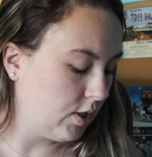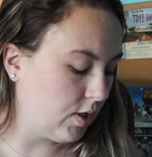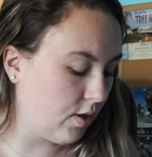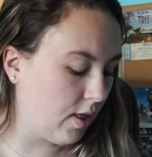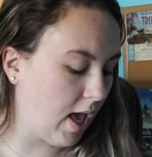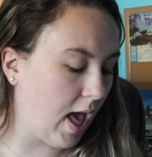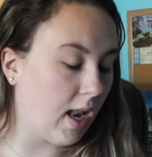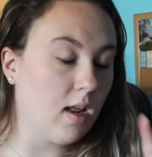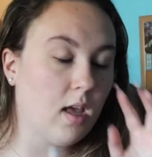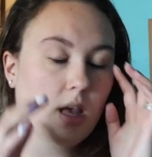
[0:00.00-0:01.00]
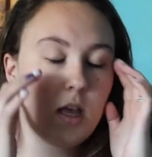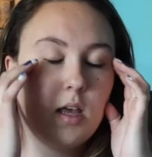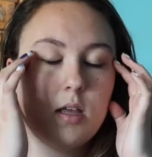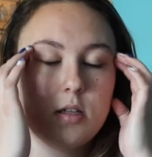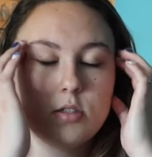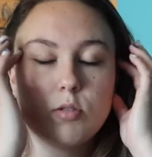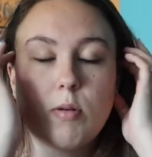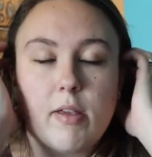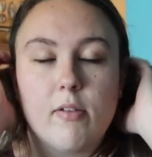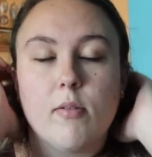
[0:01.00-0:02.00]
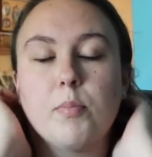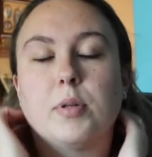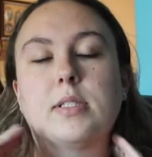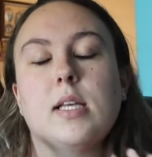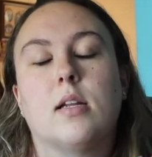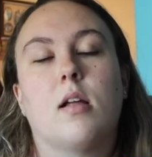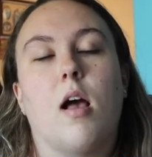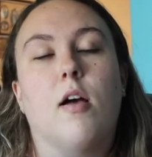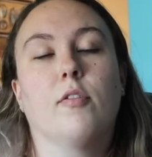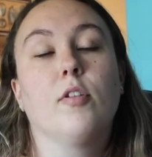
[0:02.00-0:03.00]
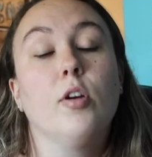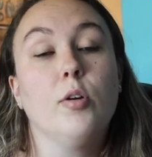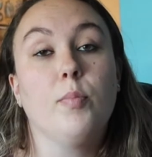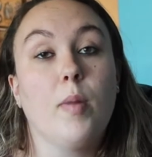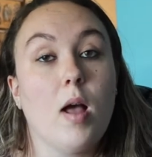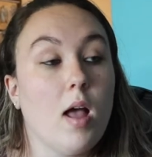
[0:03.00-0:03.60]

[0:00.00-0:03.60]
So they had a twenty percent off coupon,